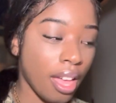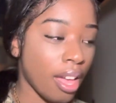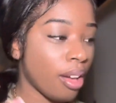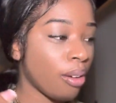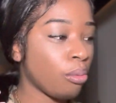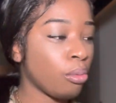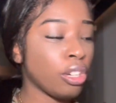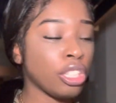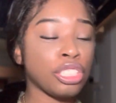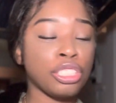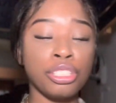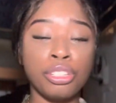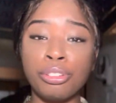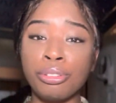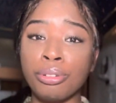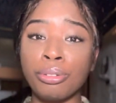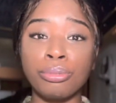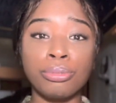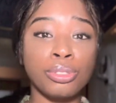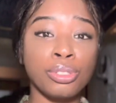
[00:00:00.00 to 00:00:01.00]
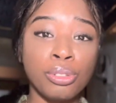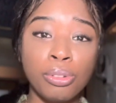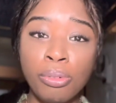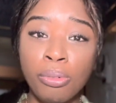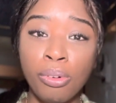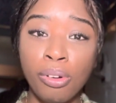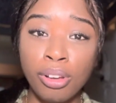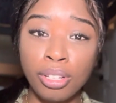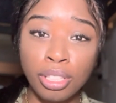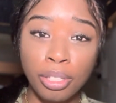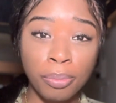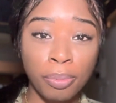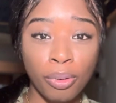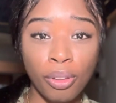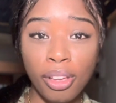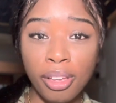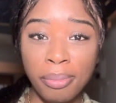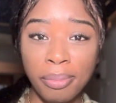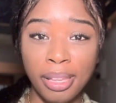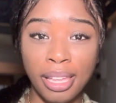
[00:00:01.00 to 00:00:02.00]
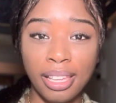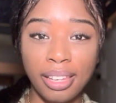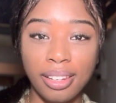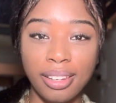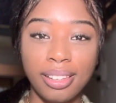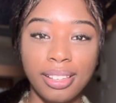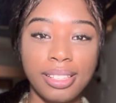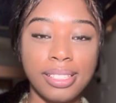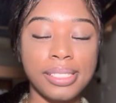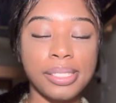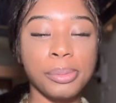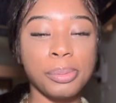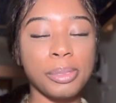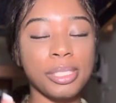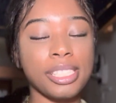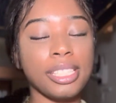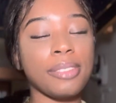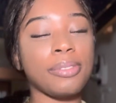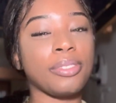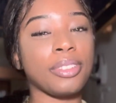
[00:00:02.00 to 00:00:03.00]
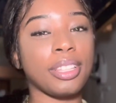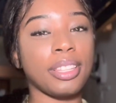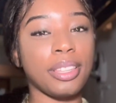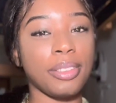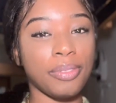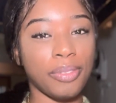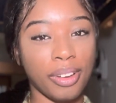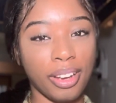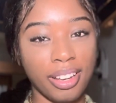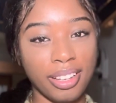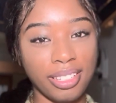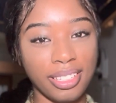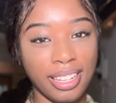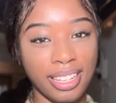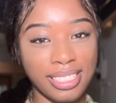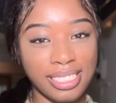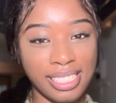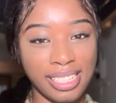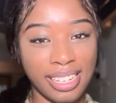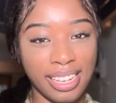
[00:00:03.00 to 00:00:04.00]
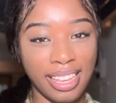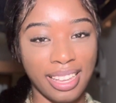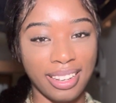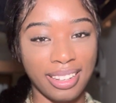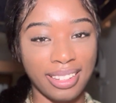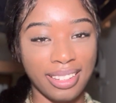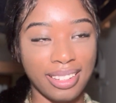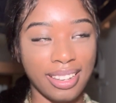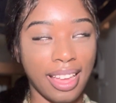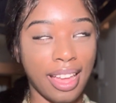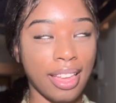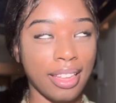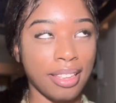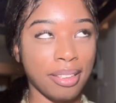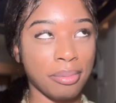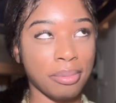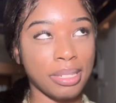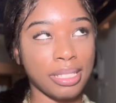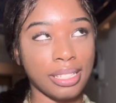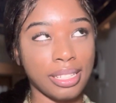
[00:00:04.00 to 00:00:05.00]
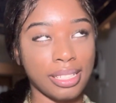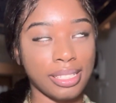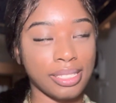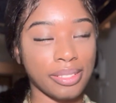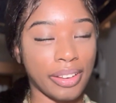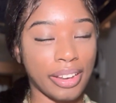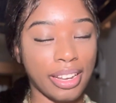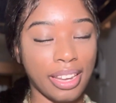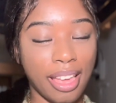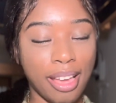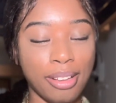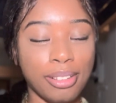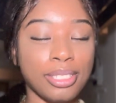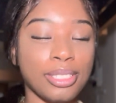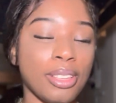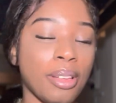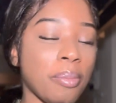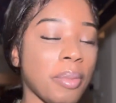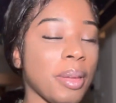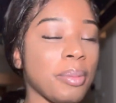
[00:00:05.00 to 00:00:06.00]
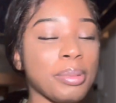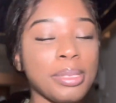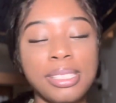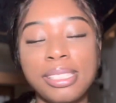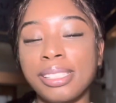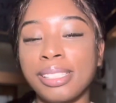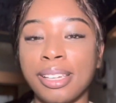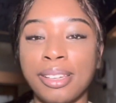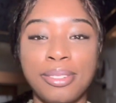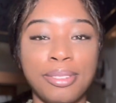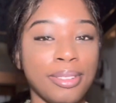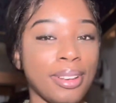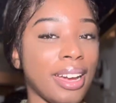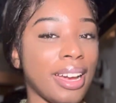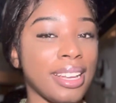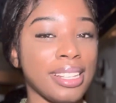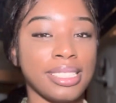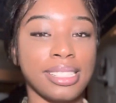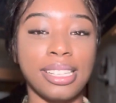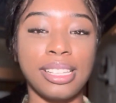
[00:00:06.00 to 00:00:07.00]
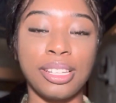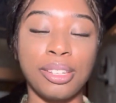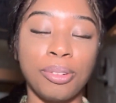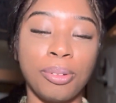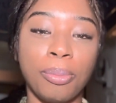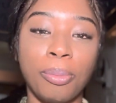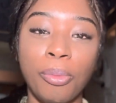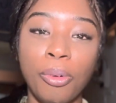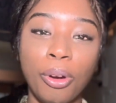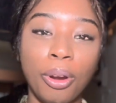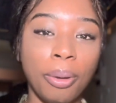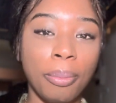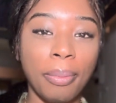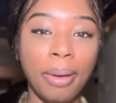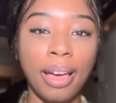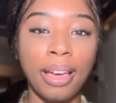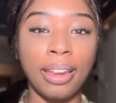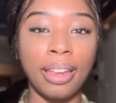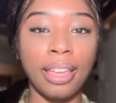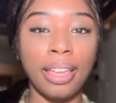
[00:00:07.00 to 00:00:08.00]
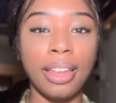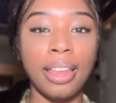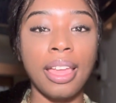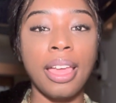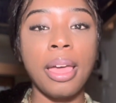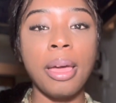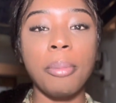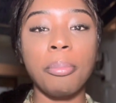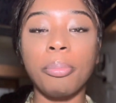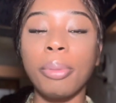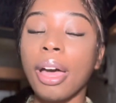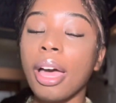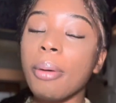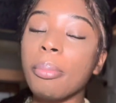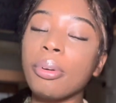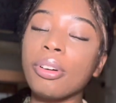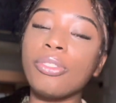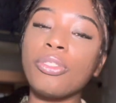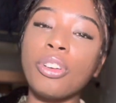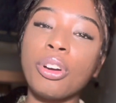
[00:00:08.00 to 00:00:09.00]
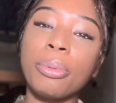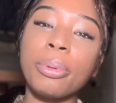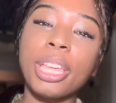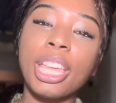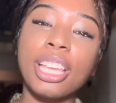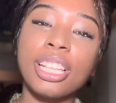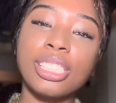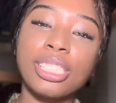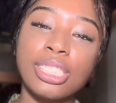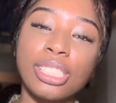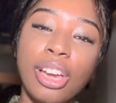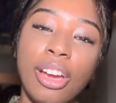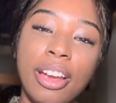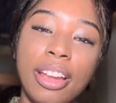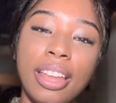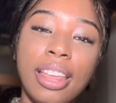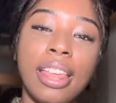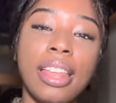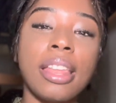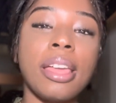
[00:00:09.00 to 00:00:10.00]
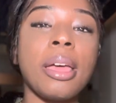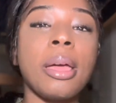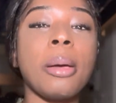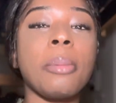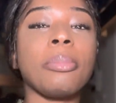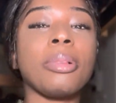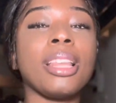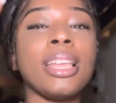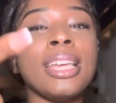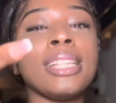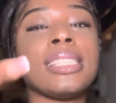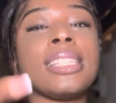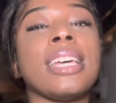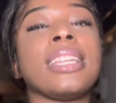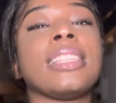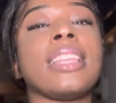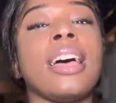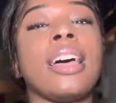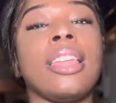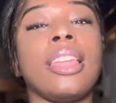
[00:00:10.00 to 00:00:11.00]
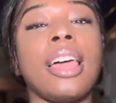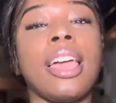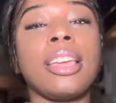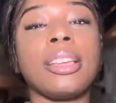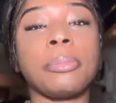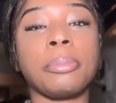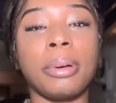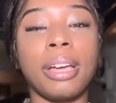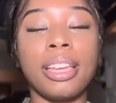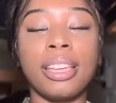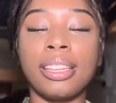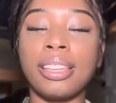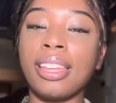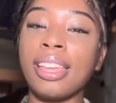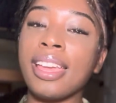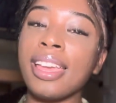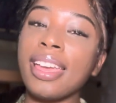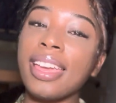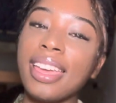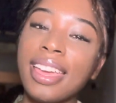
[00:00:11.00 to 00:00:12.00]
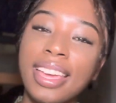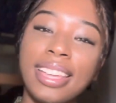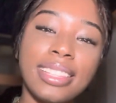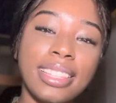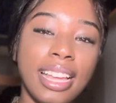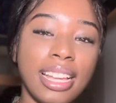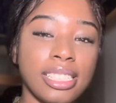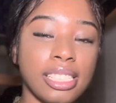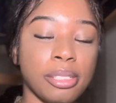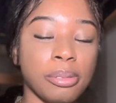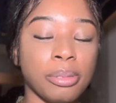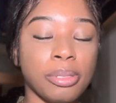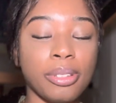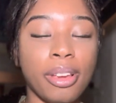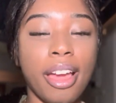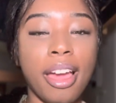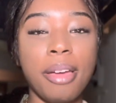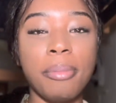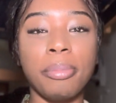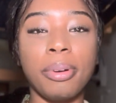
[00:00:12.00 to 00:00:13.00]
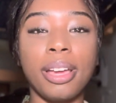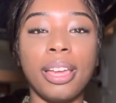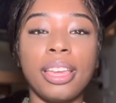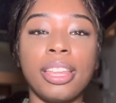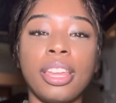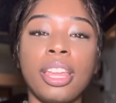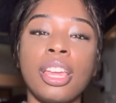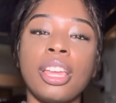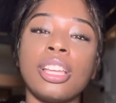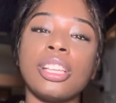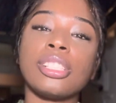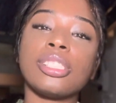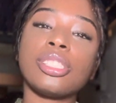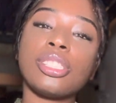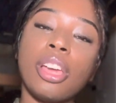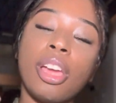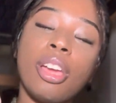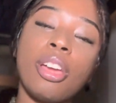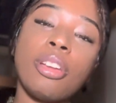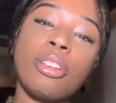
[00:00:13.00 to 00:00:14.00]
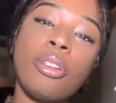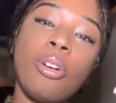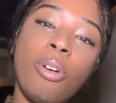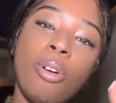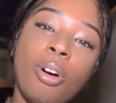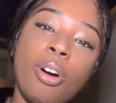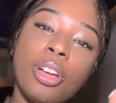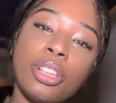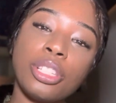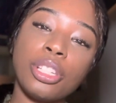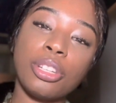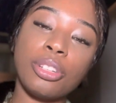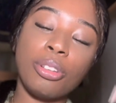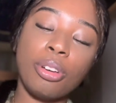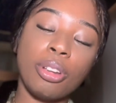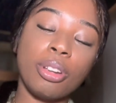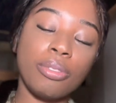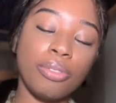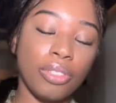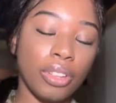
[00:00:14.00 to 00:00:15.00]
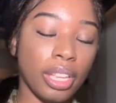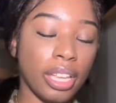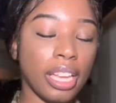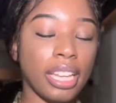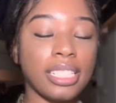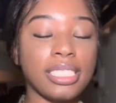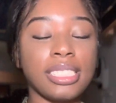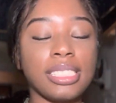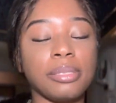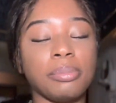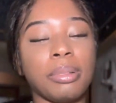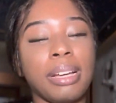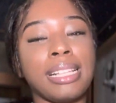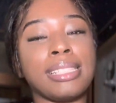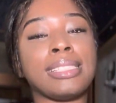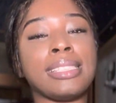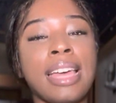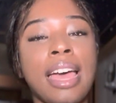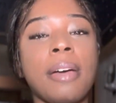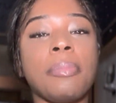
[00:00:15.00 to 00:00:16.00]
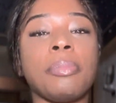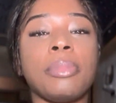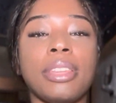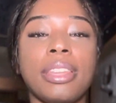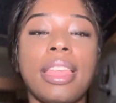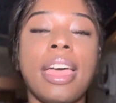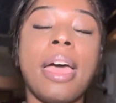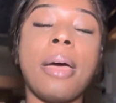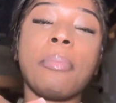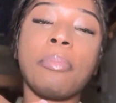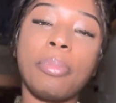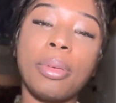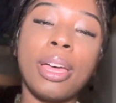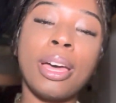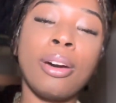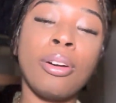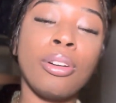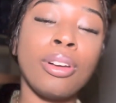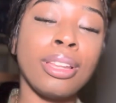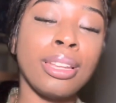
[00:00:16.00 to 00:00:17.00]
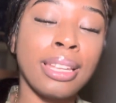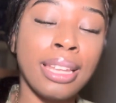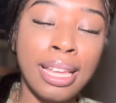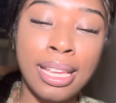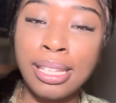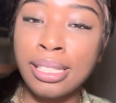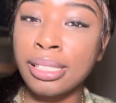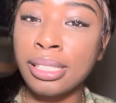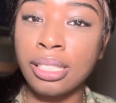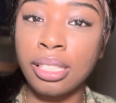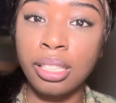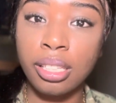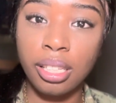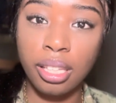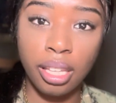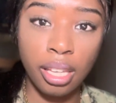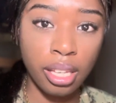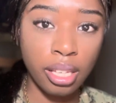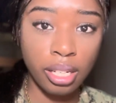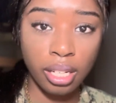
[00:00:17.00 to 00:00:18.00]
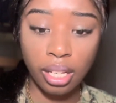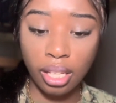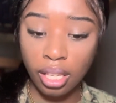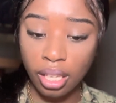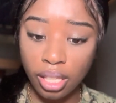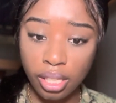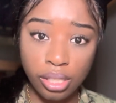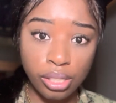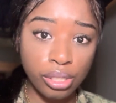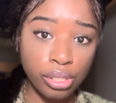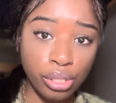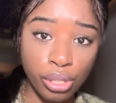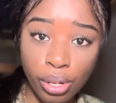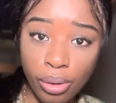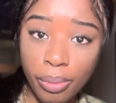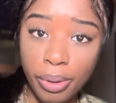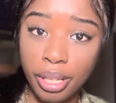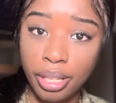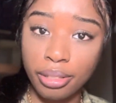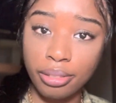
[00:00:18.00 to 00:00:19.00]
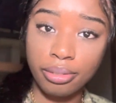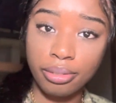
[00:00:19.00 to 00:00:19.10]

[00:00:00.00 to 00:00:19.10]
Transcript: what do you do on deployment, specifically for undesignated. I am undesigned right now, so I'm able to tell you guys a little more about it. But before we get started, please hit that like button, hit that subscribe button, turn on your notifications by tapping that bell, and let's get into it.